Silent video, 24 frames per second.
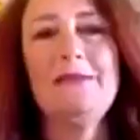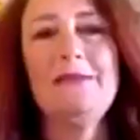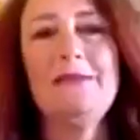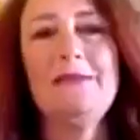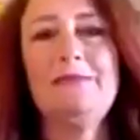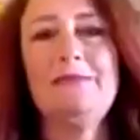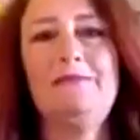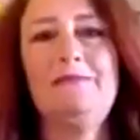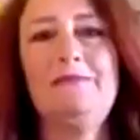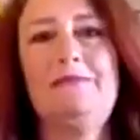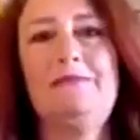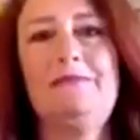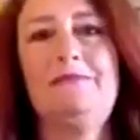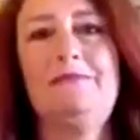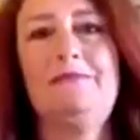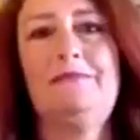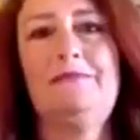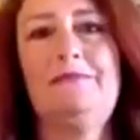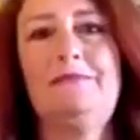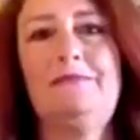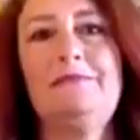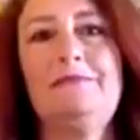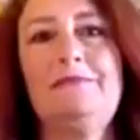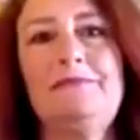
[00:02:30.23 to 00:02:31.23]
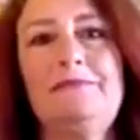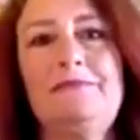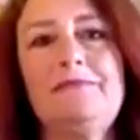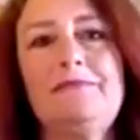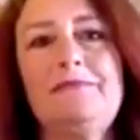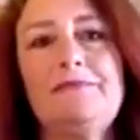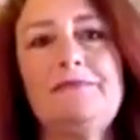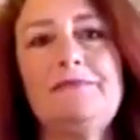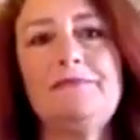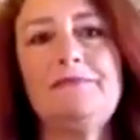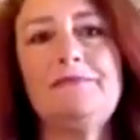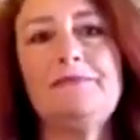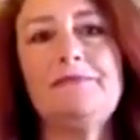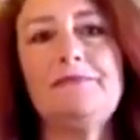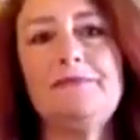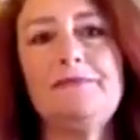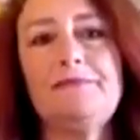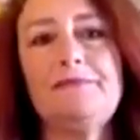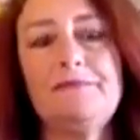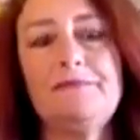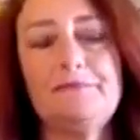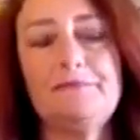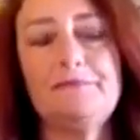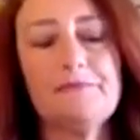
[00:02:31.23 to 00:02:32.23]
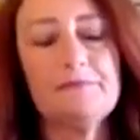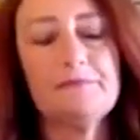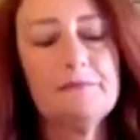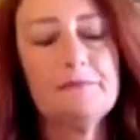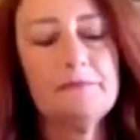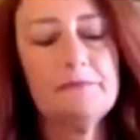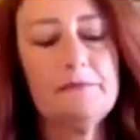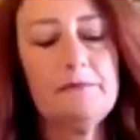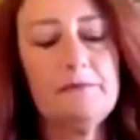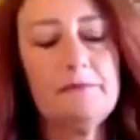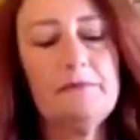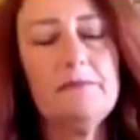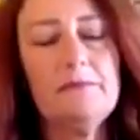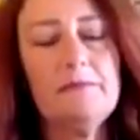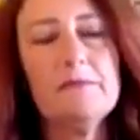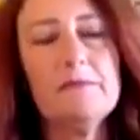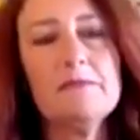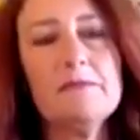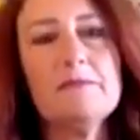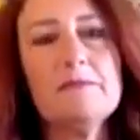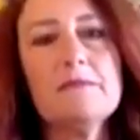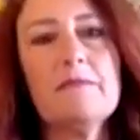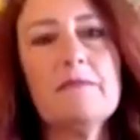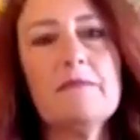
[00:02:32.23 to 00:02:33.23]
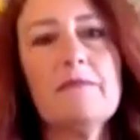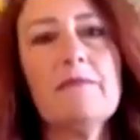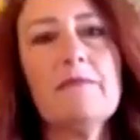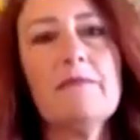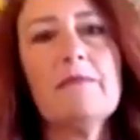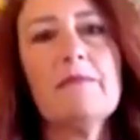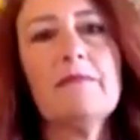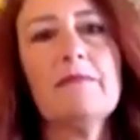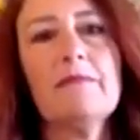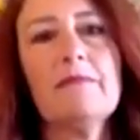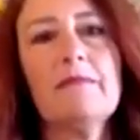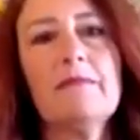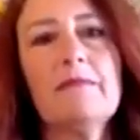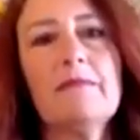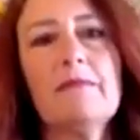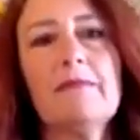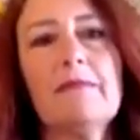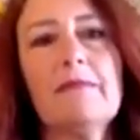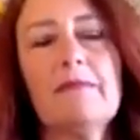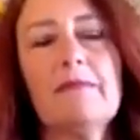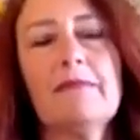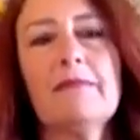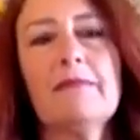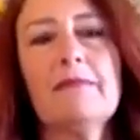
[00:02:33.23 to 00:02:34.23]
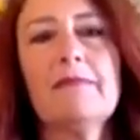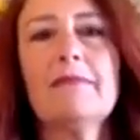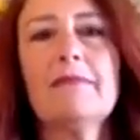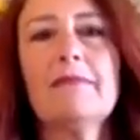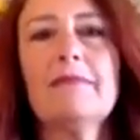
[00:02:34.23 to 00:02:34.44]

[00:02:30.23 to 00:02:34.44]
(not speaking)